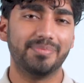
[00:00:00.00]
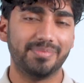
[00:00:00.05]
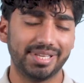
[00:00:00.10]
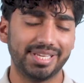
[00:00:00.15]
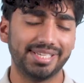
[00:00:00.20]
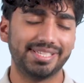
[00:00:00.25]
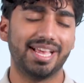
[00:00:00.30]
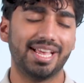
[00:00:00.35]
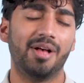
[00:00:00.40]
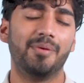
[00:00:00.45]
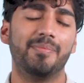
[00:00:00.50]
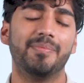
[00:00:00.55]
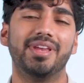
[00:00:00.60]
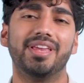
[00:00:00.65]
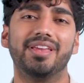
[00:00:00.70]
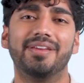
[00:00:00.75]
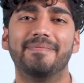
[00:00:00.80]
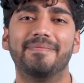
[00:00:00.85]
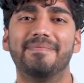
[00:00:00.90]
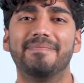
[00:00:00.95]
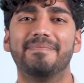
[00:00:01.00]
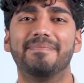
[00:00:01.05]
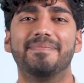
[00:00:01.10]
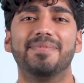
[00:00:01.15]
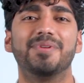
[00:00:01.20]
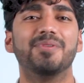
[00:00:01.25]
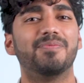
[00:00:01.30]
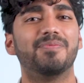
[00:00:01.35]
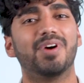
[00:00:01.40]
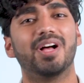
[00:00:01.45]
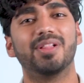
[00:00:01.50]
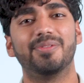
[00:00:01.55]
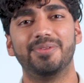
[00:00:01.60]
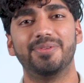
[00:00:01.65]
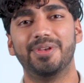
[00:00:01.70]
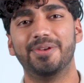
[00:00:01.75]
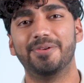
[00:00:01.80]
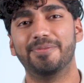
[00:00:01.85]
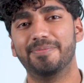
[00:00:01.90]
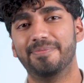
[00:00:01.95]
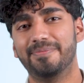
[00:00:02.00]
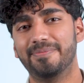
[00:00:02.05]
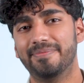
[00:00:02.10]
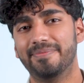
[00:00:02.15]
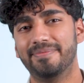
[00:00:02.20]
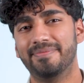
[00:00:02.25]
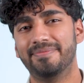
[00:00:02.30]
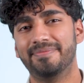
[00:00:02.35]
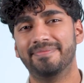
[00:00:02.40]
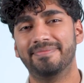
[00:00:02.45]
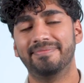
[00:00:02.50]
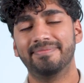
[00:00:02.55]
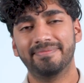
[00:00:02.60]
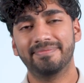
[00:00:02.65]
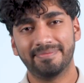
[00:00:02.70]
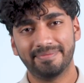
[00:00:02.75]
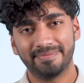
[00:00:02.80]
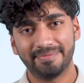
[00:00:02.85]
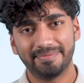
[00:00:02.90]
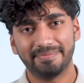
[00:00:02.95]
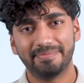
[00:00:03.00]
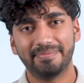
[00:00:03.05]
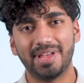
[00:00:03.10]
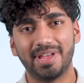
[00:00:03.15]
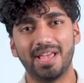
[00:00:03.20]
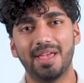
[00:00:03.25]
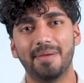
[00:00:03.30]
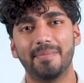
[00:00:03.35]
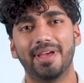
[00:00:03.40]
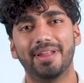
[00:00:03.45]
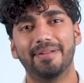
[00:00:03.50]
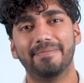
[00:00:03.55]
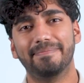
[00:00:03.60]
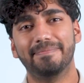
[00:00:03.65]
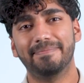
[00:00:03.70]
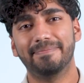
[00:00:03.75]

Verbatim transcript: Please help me to follow you. Amen.